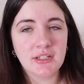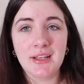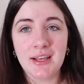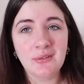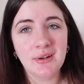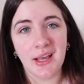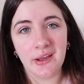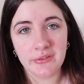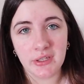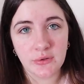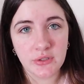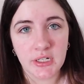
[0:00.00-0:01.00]
And I don't
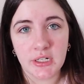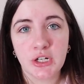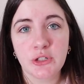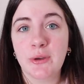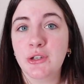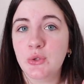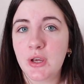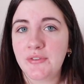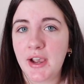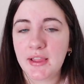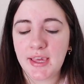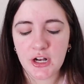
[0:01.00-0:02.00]
have cute stickers, but I do have
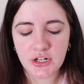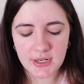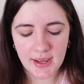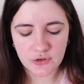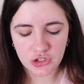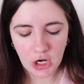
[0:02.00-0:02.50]
highlighters and I have a